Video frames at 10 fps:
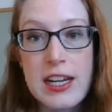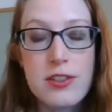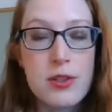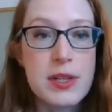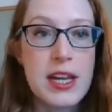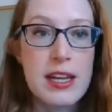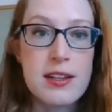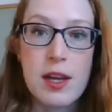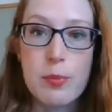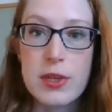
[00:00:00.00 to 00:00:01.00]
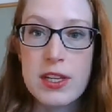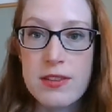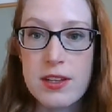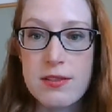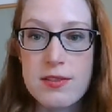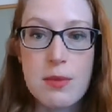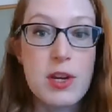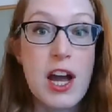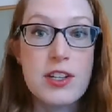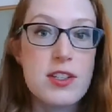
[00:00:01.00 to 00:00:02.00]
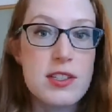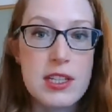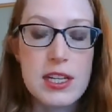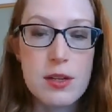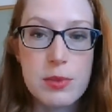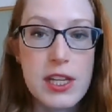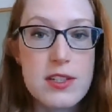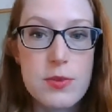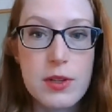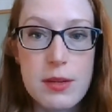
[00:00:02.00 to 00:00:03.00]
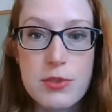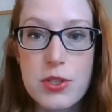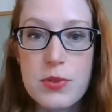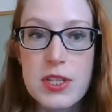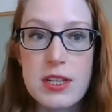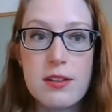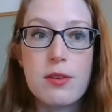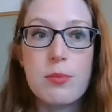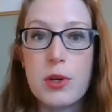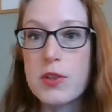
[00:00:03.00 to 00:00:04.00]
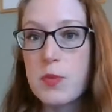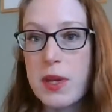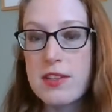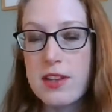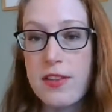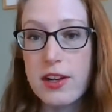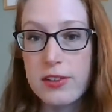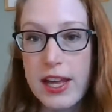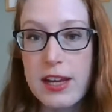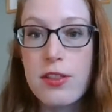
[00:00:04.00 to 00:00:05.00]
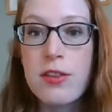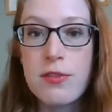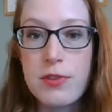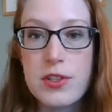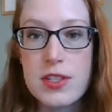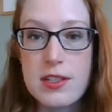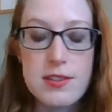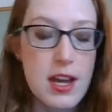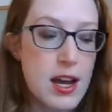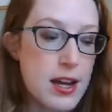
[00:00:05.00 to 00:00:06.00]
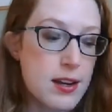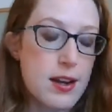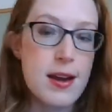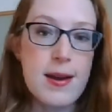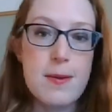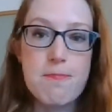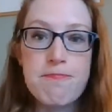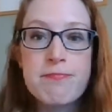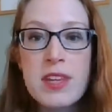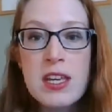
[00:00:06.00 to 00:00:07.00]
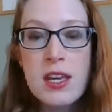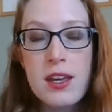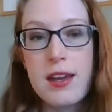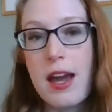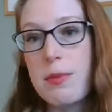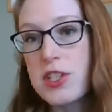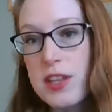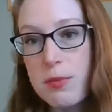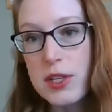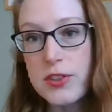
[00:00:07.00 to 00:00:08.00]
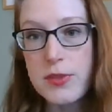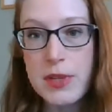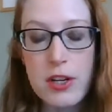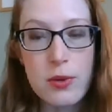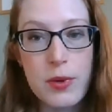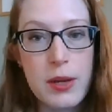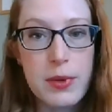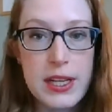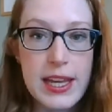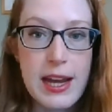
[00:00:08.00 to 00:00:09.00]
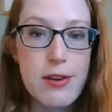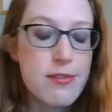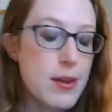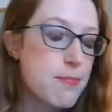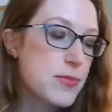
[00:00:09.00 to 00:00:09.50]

I don't want to end up even subconsciously in a place where I'm choosing books based on their length versus on how much they appeal to me or what I want to get out of them.